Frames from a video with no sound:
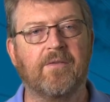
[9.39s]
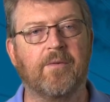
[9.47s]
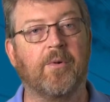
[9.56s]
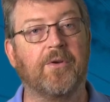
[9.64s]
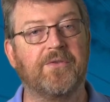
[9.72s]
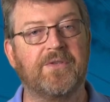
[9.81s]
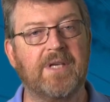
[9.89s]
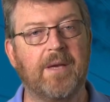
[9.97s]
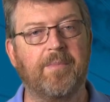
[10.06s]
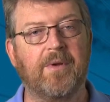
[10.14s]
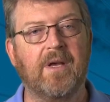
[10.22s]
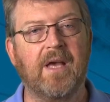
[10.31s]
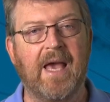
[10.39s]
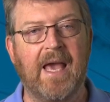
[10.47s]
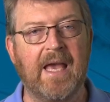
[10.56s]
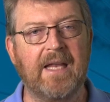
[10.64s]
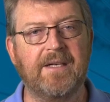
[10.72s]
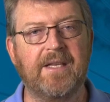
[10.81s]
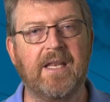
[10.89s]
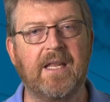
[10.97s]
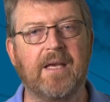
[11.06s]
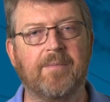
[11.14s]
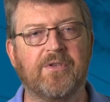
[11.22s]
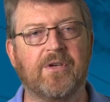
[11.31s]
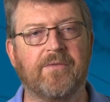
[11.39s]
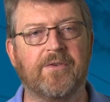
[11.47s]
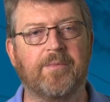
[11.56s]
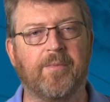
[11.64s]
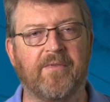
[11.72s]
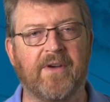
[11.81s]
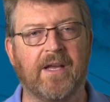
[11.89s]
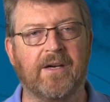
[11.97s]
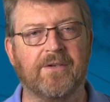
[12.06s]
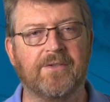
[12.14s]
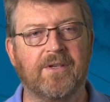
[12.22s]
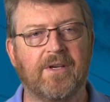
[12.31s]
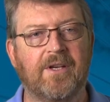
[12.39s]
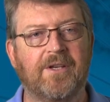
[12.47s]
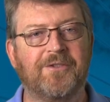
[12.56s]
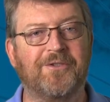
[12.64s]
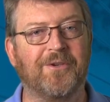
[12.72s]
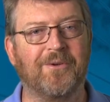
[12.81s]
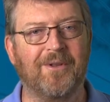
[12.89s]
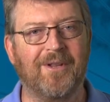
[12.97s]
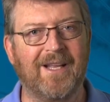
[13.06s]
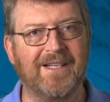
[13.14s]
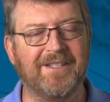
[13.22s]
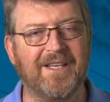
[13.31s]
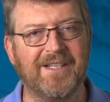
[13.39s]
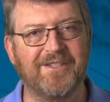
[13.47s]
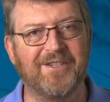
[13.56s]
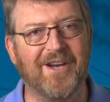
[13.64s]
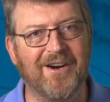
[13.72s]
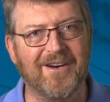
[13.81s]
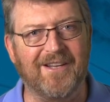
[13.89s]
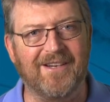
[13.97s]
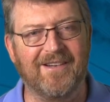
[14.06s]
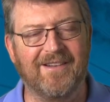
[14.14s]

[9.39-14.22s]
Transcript: for both SIP and TDM service providers. So let's get started.